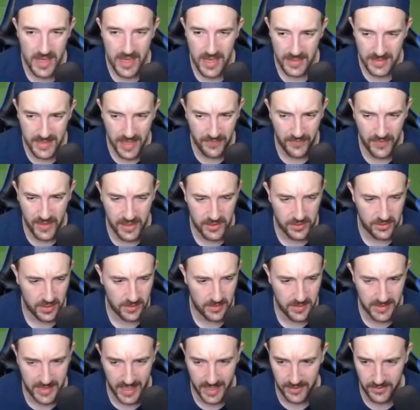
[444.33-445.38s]
Definitely extremely
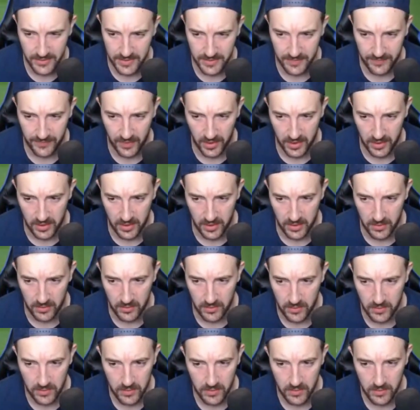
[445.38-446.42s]
dangerous in front of goal.
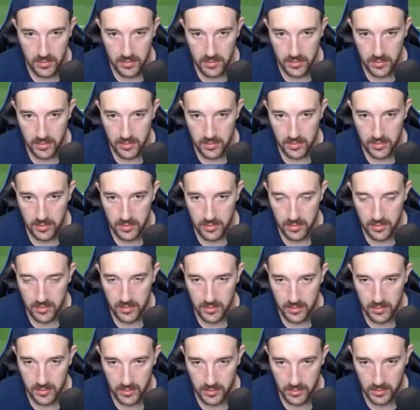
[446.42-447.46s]

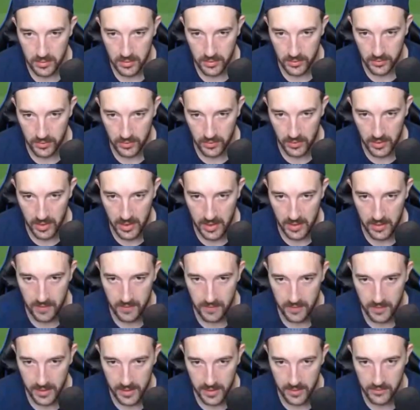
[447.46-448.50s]
Nkunku here.
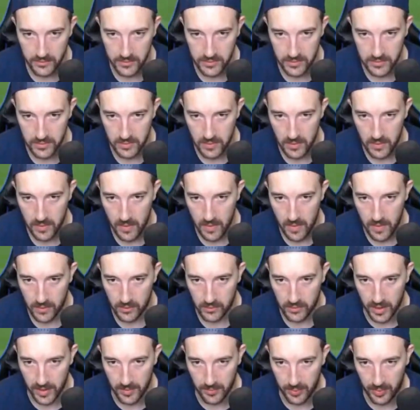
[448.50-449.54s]
Heels.
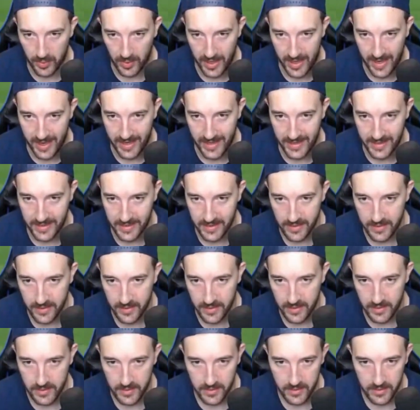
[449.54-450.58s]
Great play.
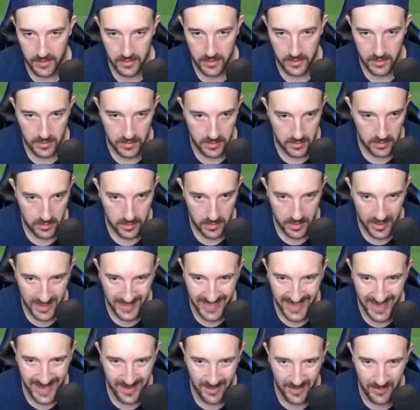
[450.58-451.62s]

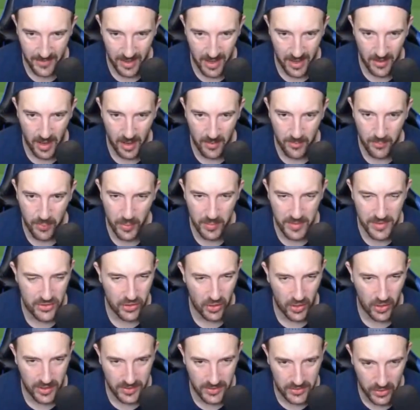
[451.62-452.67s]
Again, I'm probably
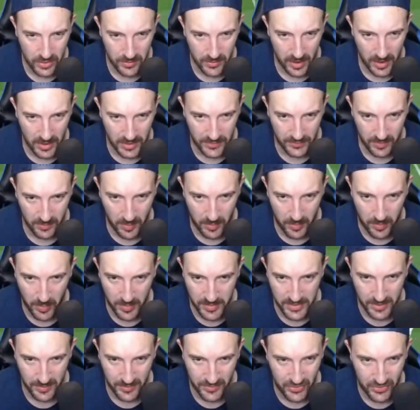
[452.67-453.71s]
trying too much of him. I probably
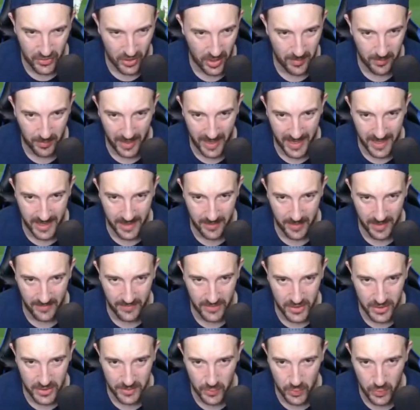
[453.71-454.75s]
should try and play in a bit of a
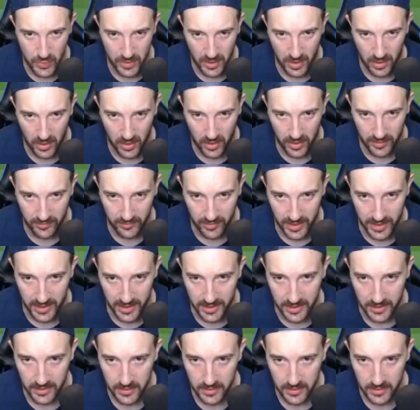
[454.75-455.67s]
smoother line, really.